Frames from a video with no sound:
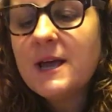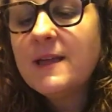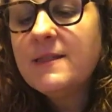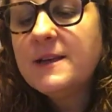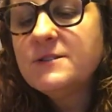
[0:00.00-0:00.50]

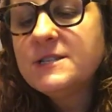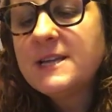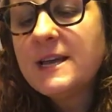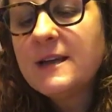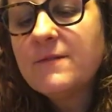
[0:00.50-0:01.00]
And they're
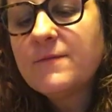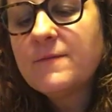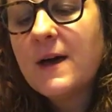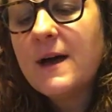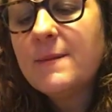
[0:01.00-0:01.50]
saying
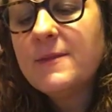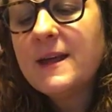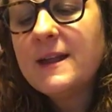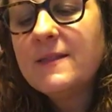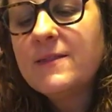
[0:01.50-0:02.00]

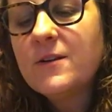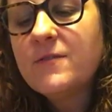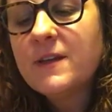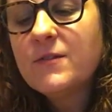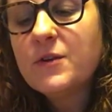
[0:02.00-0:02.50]
that their
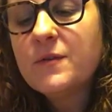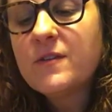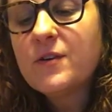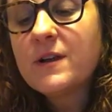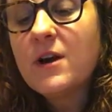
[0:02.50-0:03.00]
flavor
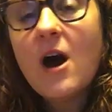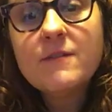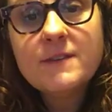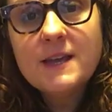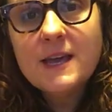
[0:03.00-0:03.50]
notes are
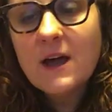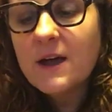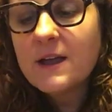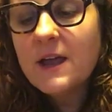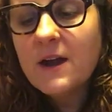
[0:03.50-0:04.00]
coffee,
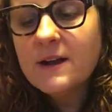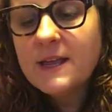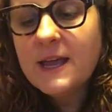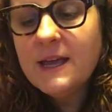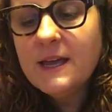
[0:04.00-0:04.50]

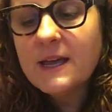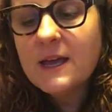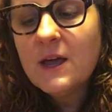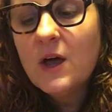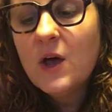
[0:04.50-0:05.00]
carrot cake,